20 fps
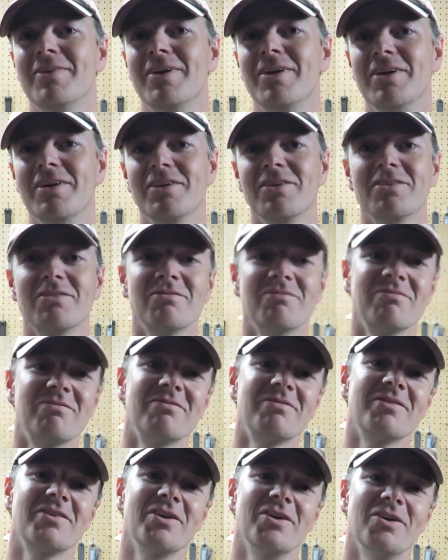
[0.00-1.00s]
Alright,
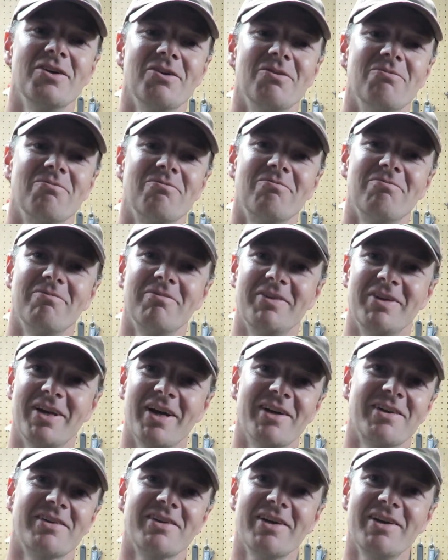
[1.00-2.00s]
so
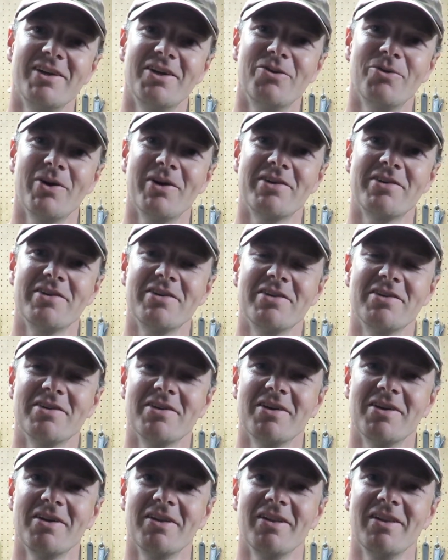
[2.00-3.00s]
guys got any questions,
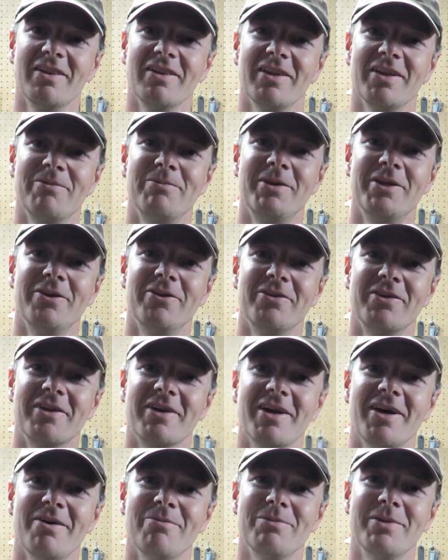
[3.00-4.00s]
let me know in the
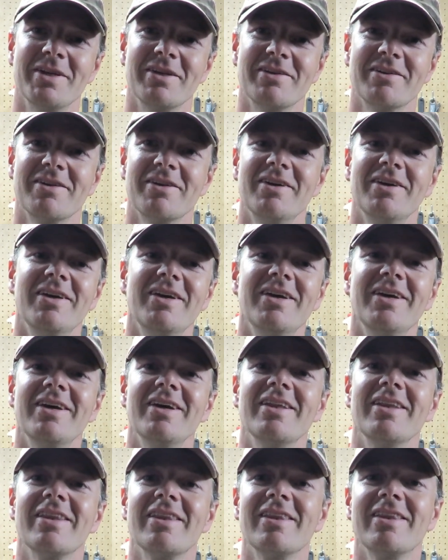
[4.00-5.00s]
comments.
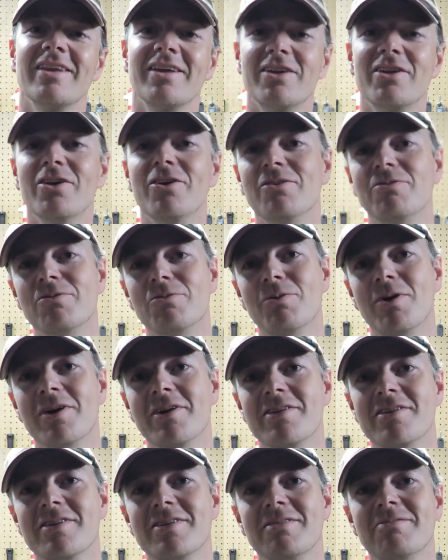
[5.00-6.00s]
And thank you all for
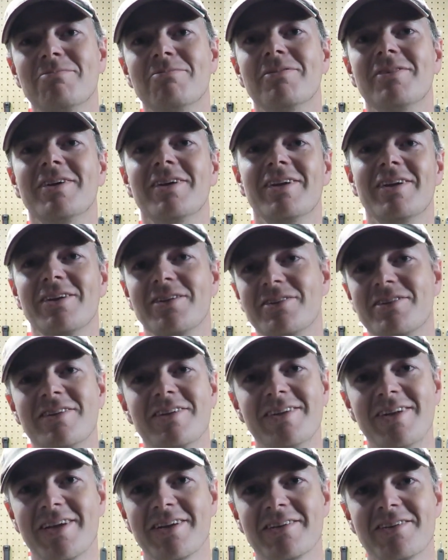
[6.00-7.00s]
watching, and I'll see
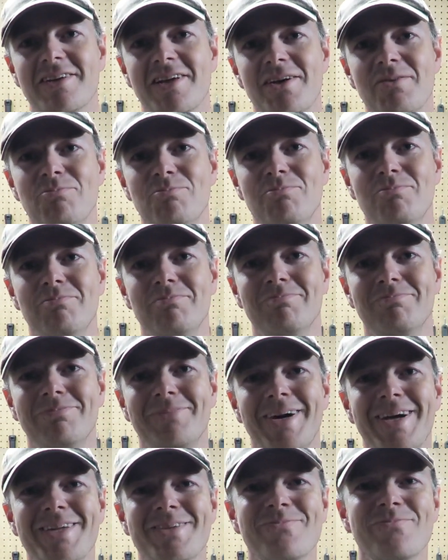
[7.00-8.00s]
you next time.
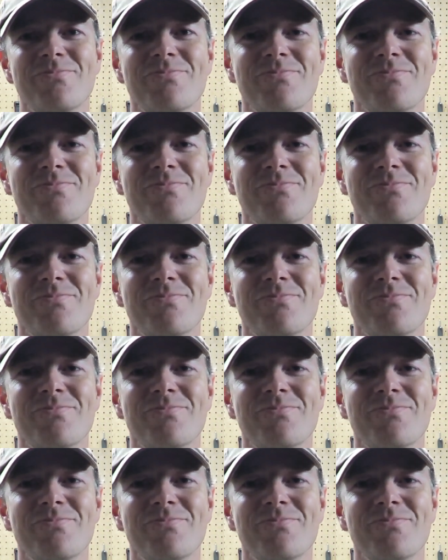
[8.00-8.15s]
Bye.